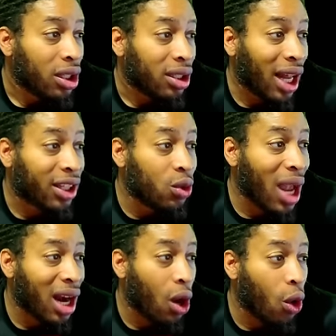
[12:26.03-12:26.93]
like you
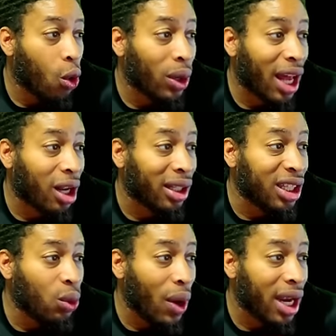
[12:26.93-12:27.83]
got a whole lot of
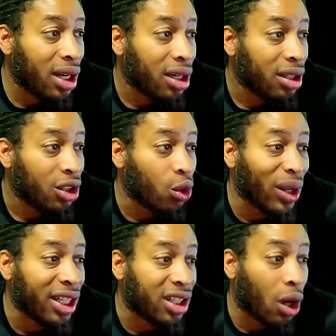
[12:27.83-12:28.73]
leeway, you
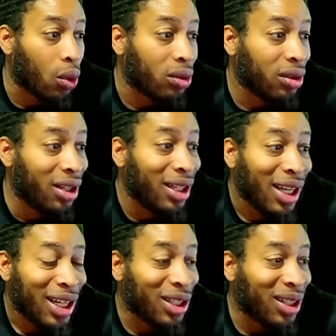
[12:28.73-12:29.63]
really don't.
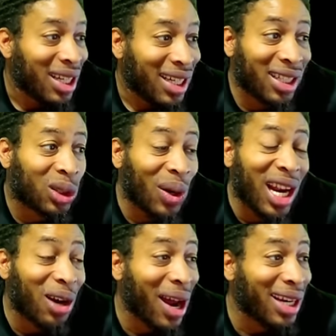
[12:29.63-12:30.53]
you, that's
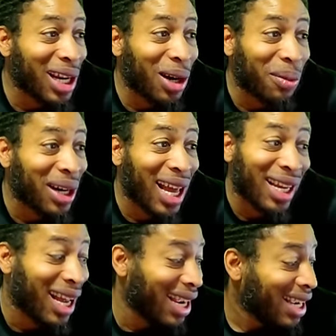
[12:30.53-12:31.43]
twin right there, bro. Like,
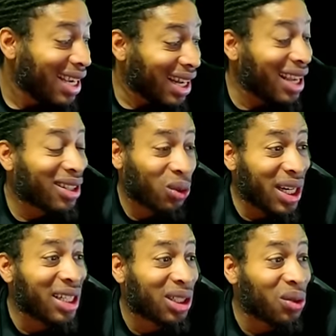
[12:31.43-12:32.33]
like, like
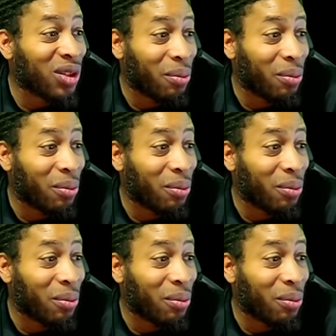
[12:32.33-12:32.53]
twin shooting the